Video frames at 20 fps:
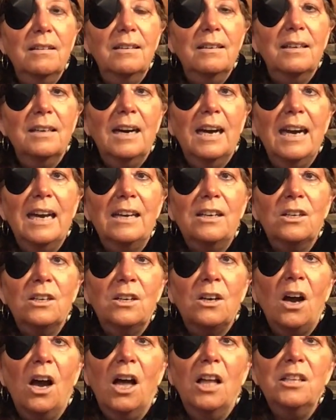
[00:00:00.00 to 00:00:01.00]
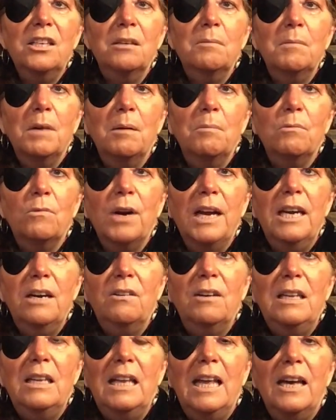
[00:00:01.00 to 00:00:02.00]
Aye, call your mum, write
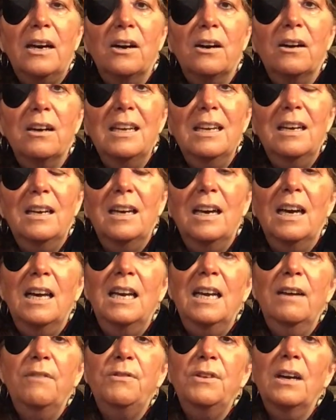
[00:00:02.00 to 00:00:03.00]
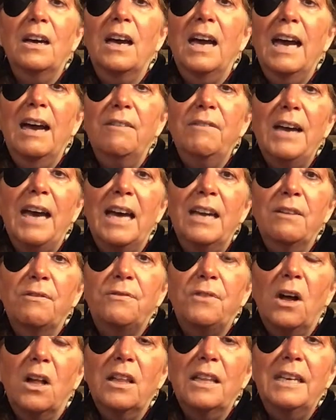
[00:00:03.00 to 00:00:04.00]
her a letter, and if you have had a
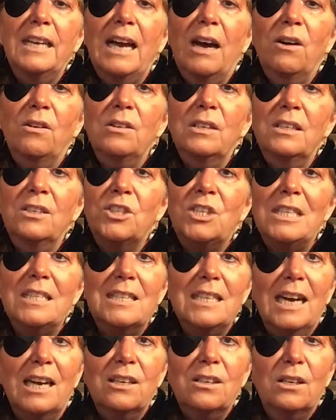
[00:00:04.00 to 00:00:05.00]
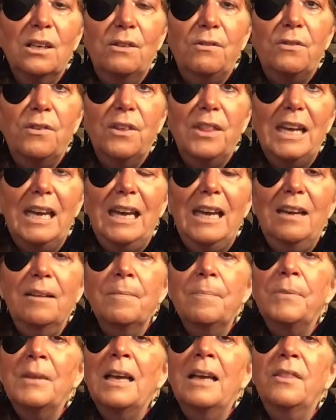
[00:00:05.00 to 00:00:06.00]
falling out and she's not good for thee,
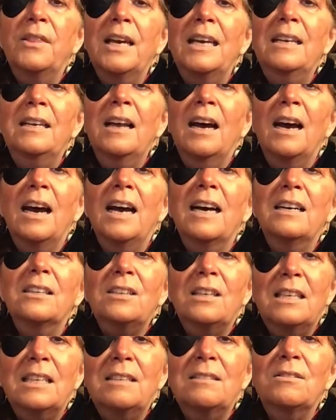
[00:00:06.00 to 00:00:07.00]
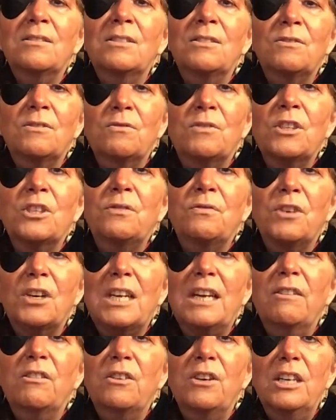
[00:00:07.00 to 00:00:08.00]
then just
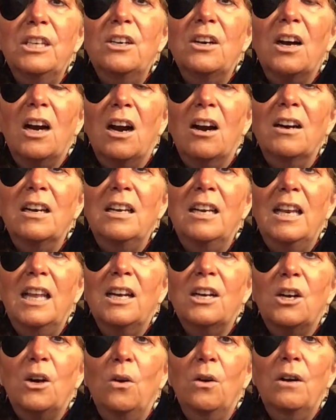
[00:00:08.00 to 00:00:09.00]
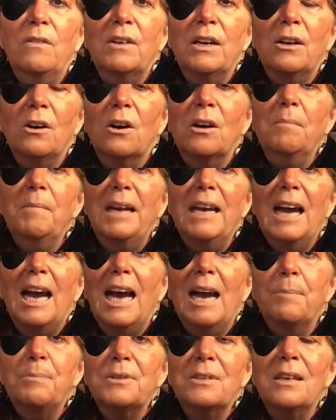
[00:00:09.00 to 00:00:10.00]
forgive her in your heart and let go of it. Or
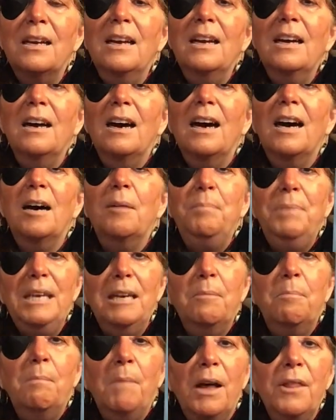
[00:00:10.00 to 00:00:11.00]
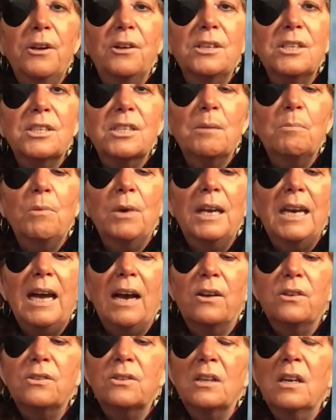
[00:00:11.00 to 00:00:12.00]
mayhaps be a mother to someone
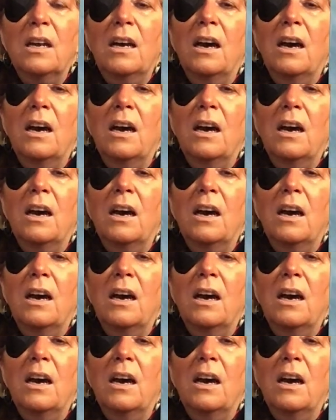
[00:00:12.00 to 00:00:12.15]
else.